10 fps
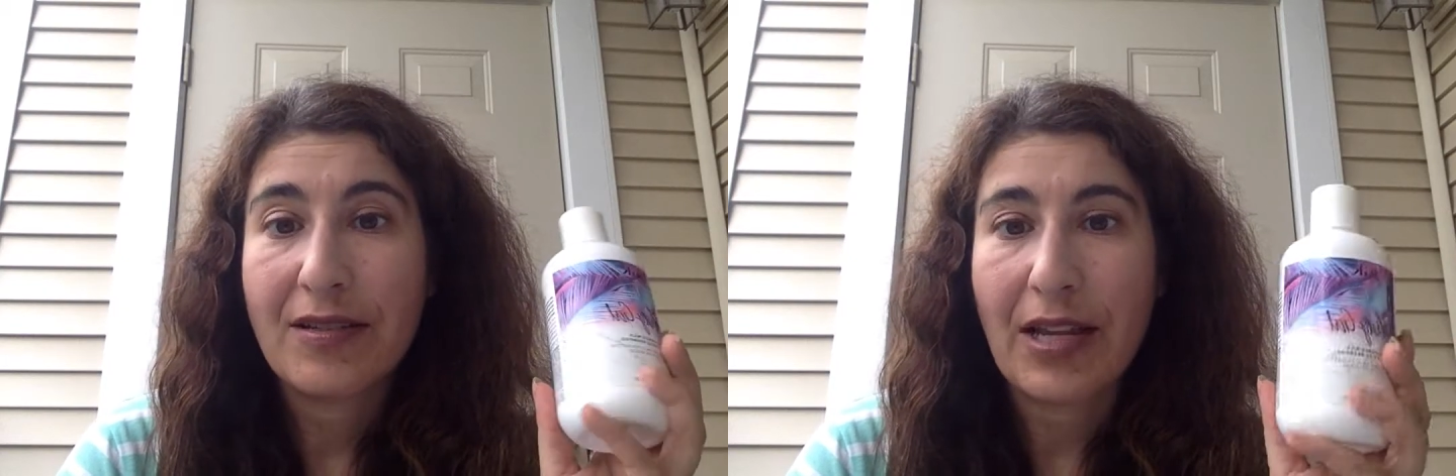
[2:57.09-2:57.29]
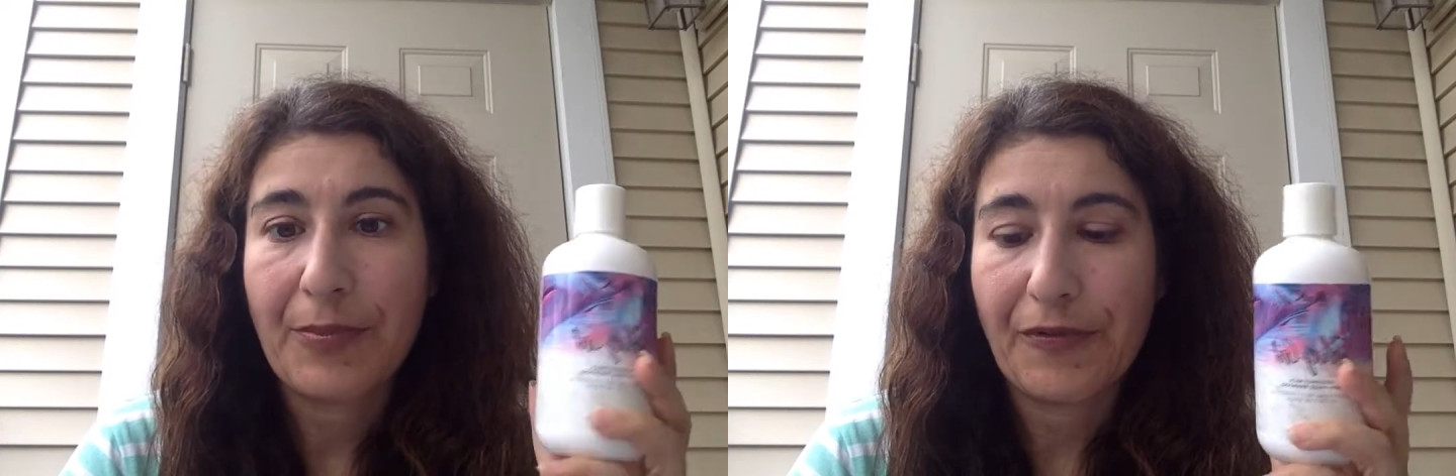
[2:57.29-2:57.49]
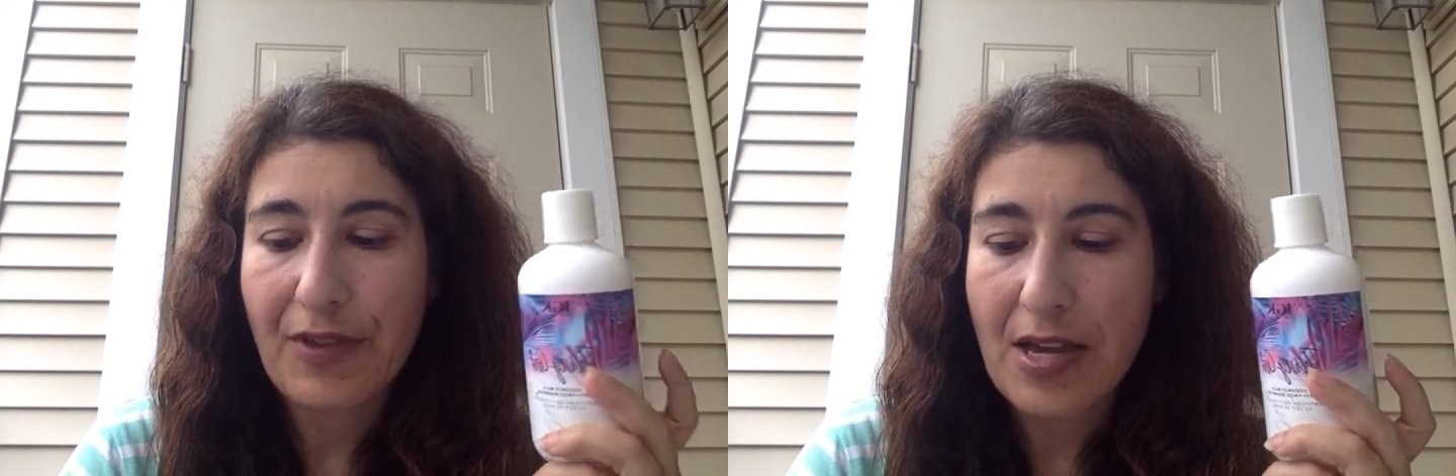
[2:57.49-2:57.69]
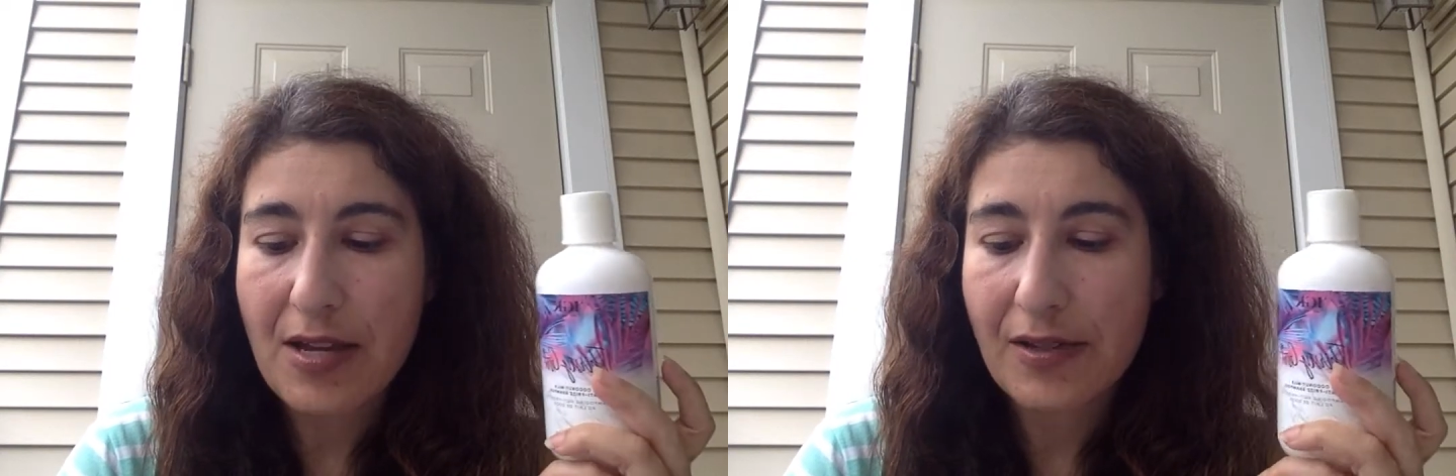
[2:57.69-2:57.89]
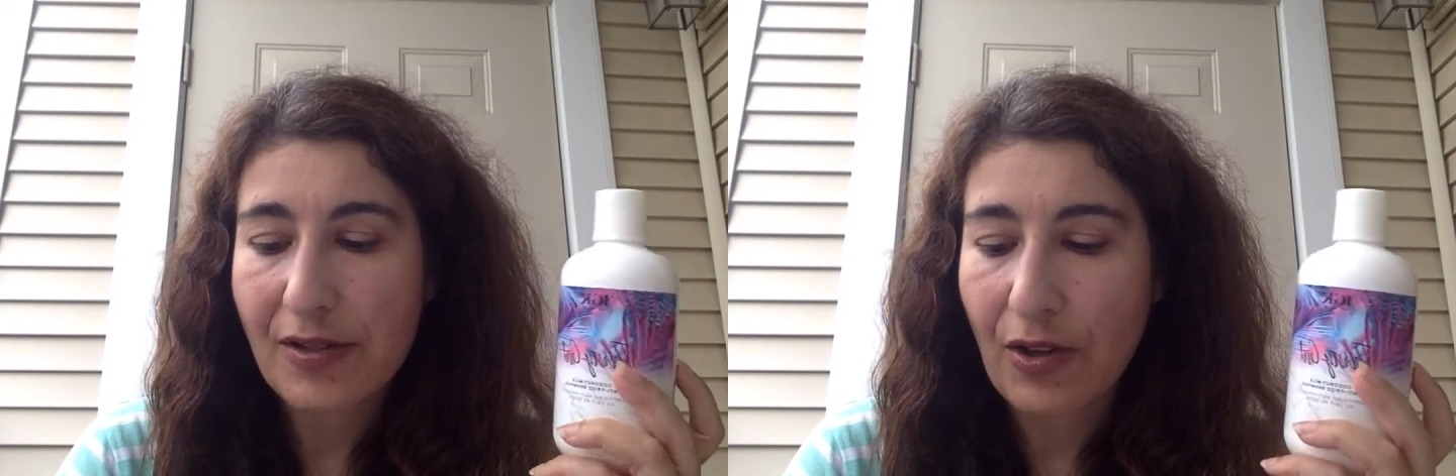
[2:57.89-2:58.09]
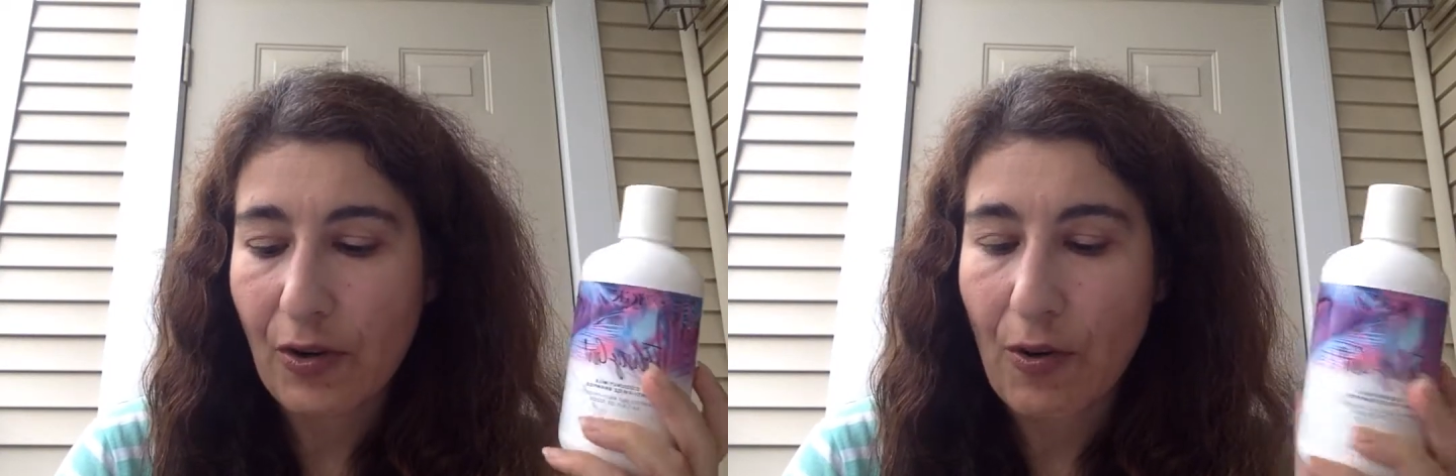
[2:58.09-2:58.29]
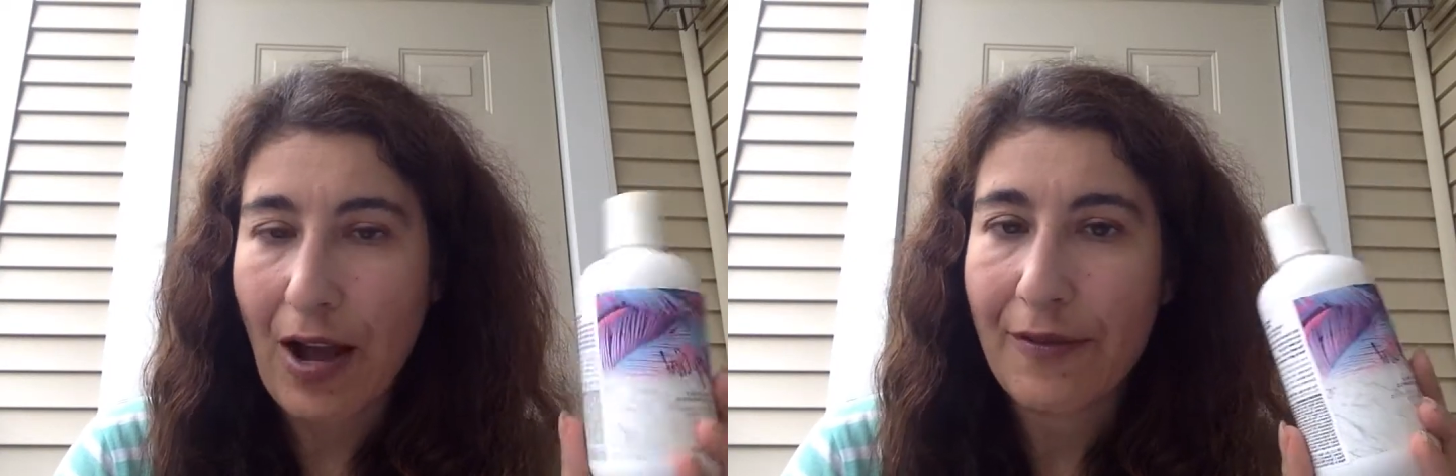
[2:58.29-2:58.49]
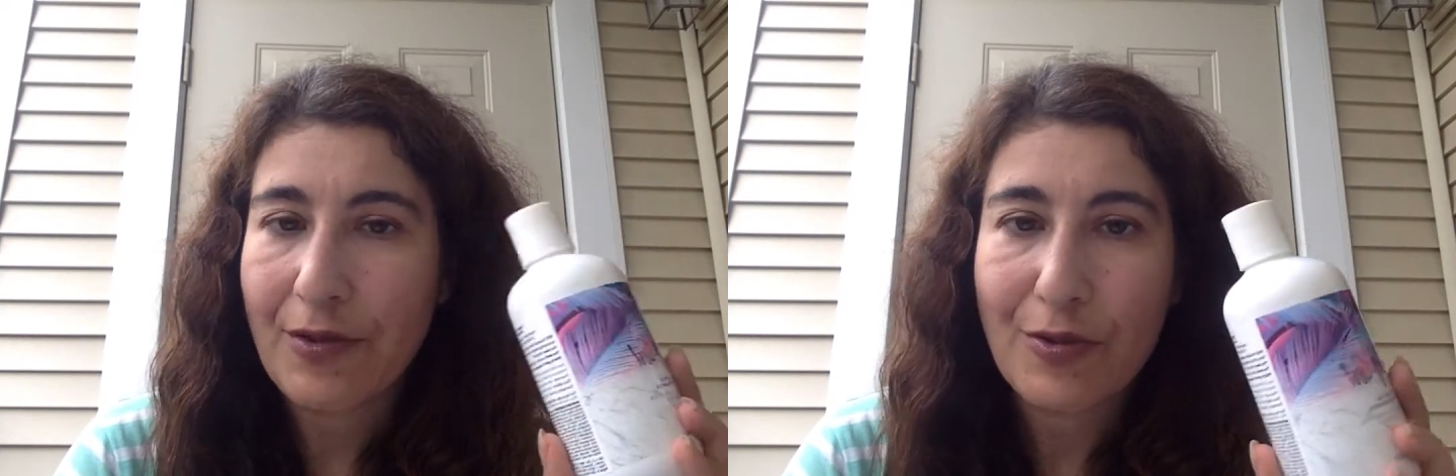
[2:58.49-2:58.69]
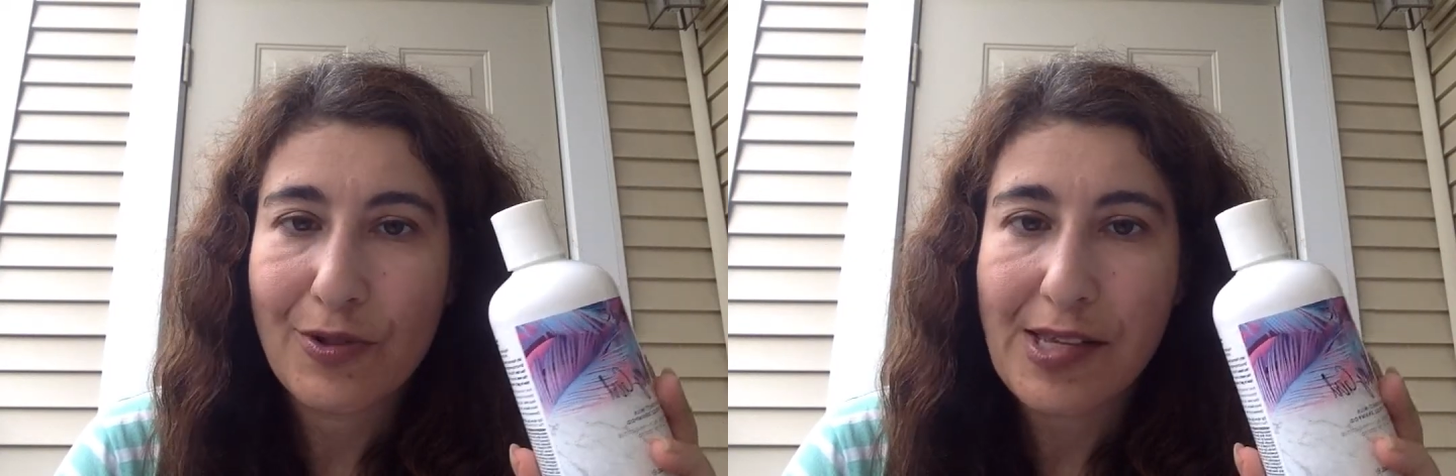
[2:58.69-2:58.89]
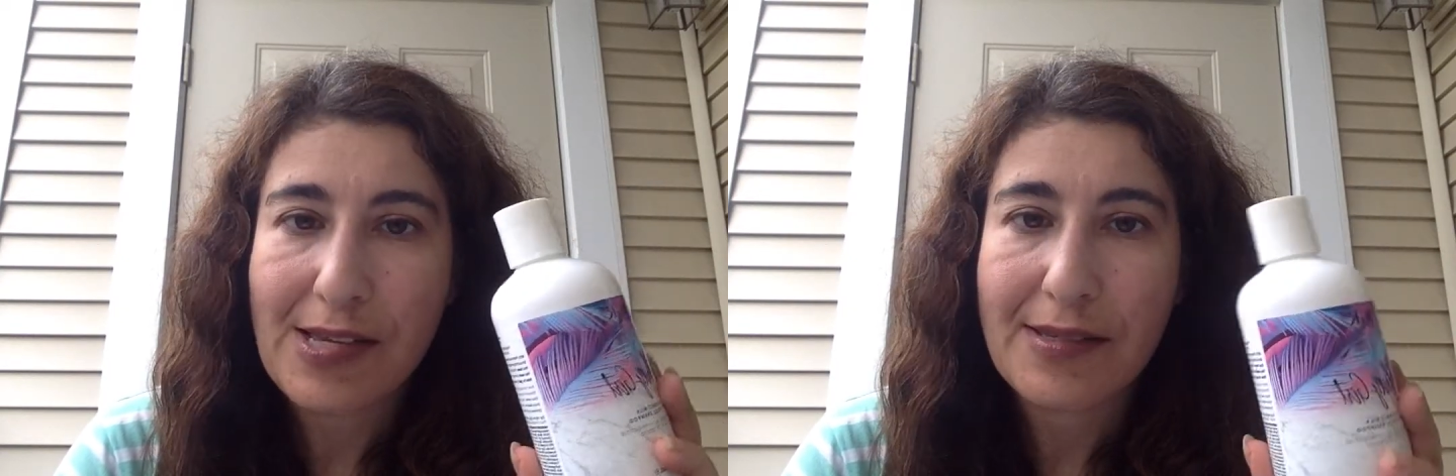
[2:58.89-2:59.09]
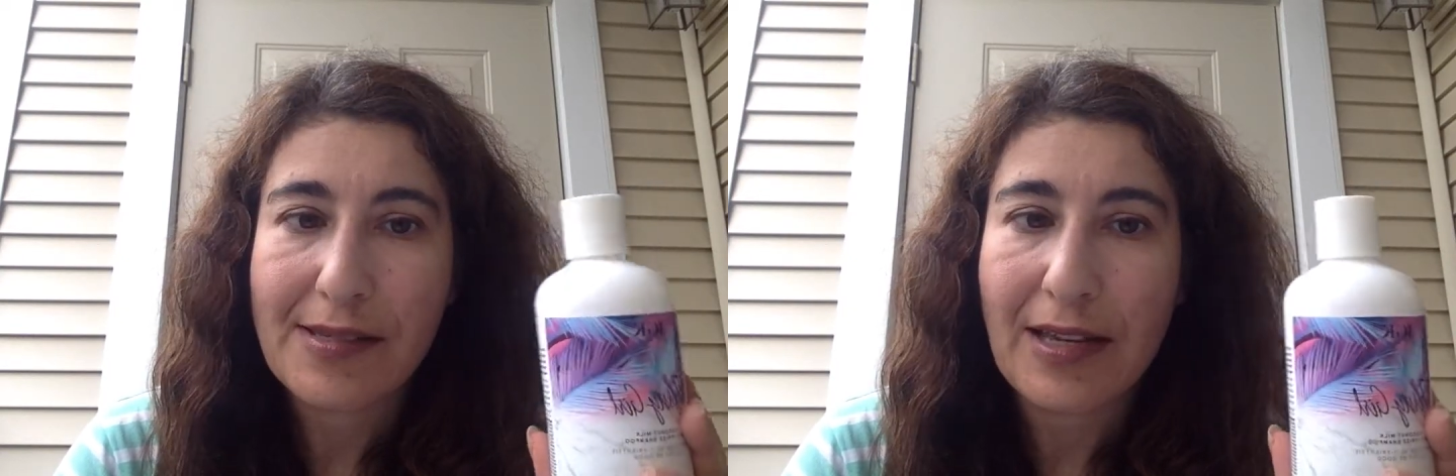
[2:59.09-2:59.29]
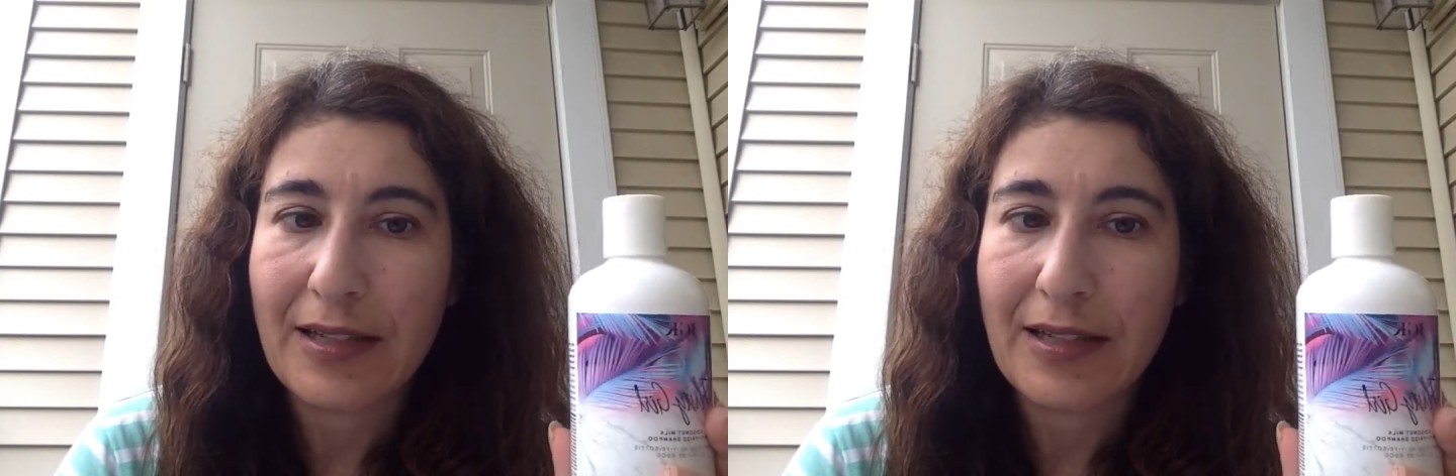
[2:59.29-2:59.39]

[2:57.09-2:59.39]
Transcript: type of thing, so I've used this